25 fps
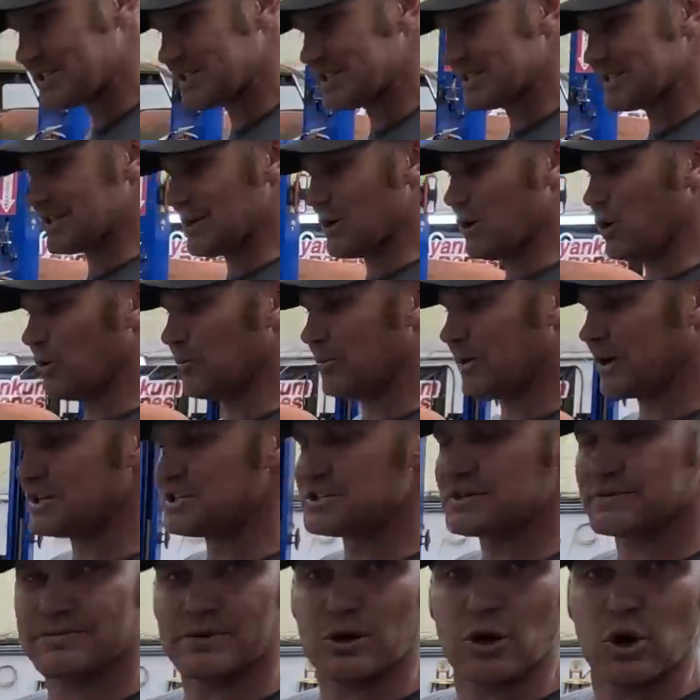this is a whole bunch
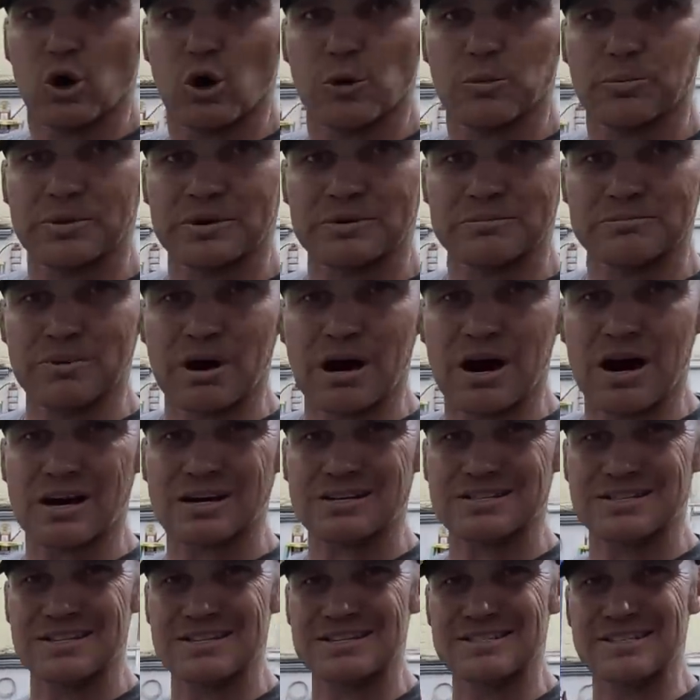of open
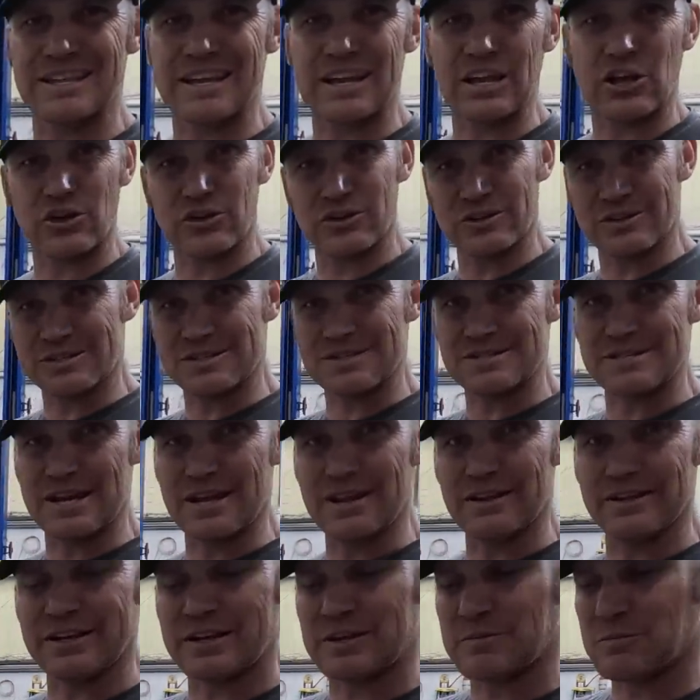boxes that he couldn't
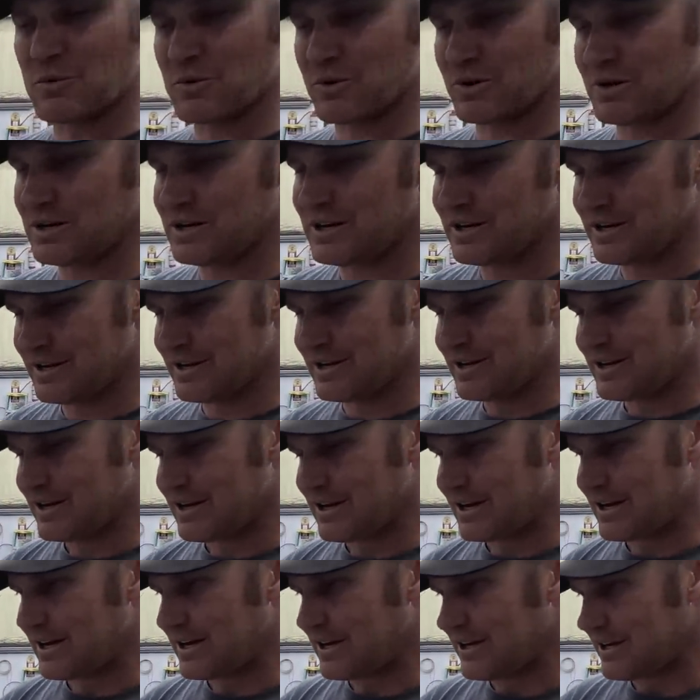sell anymore.
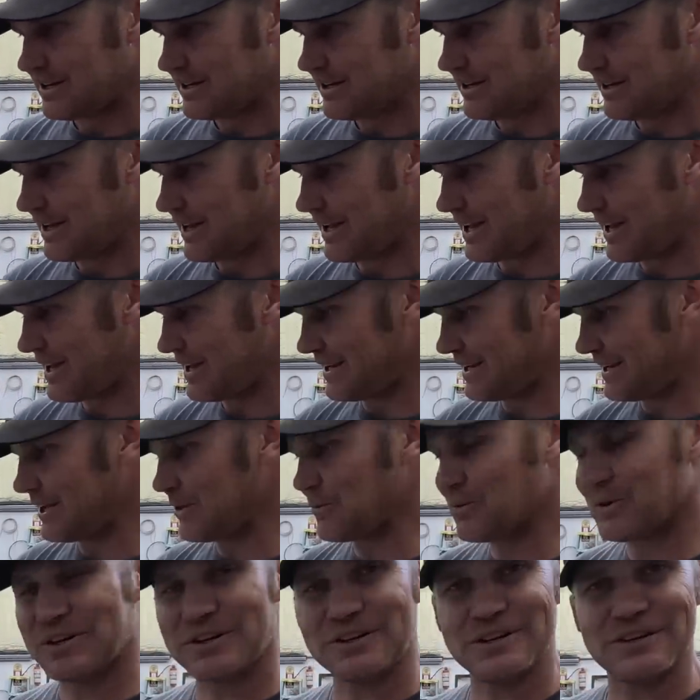And he
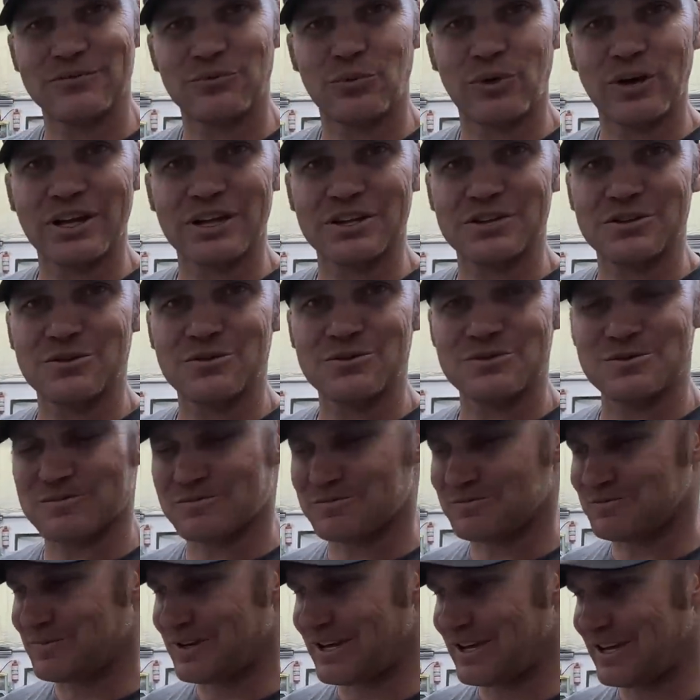wondered if we could use them,
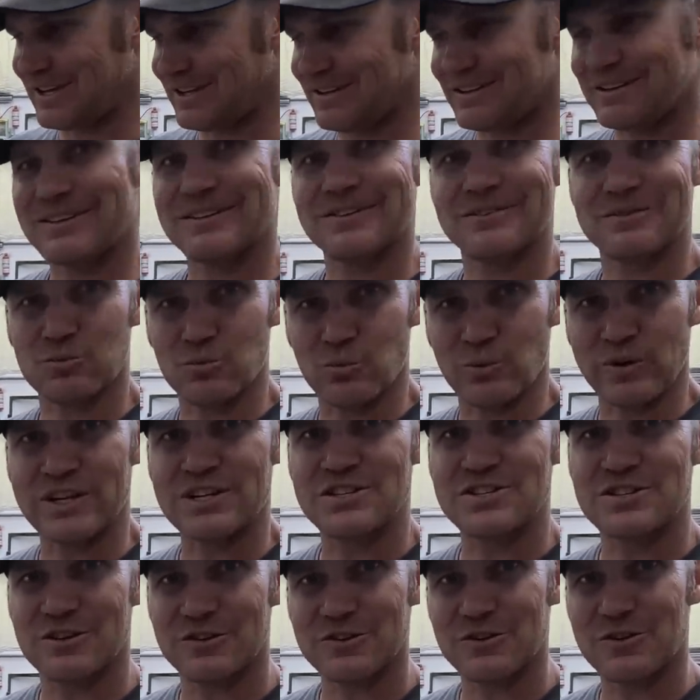and we
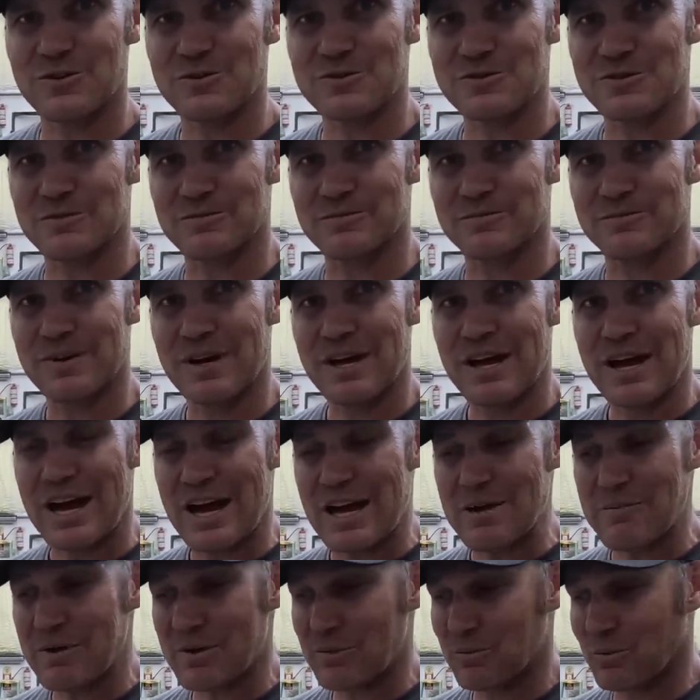shall use them.
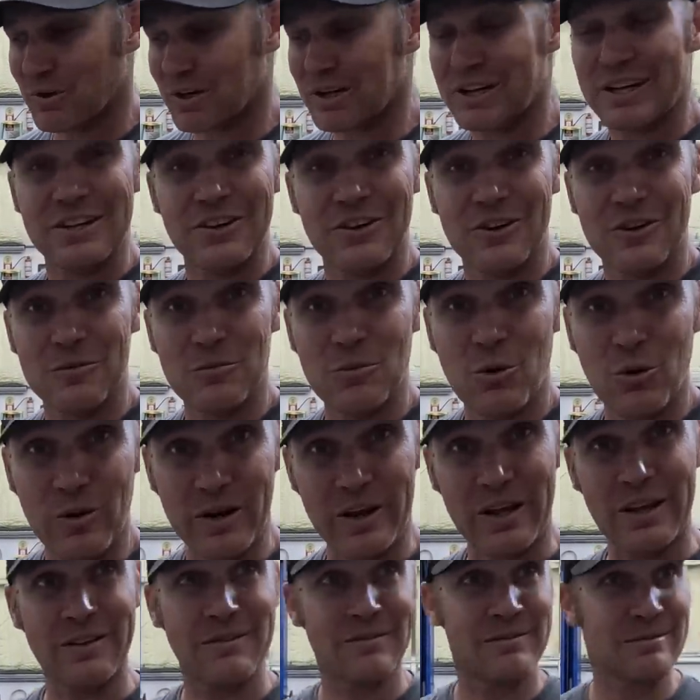I've been working all
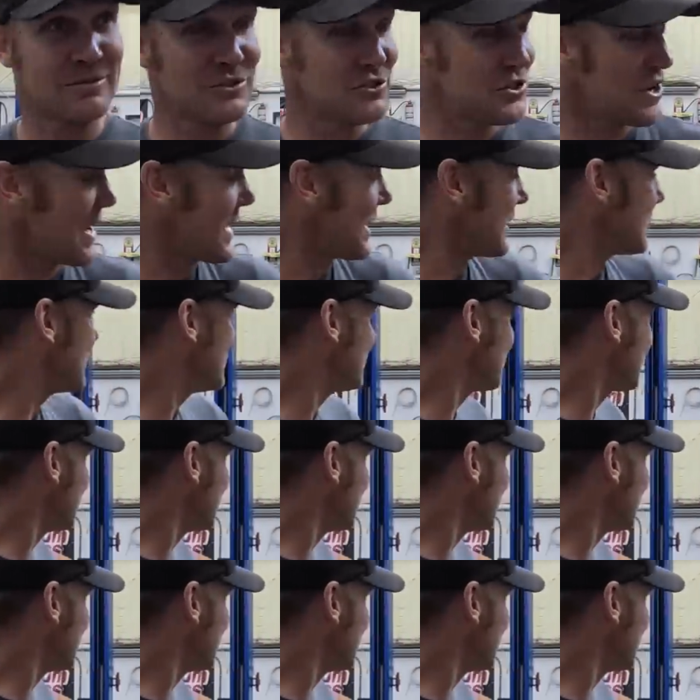morning trying to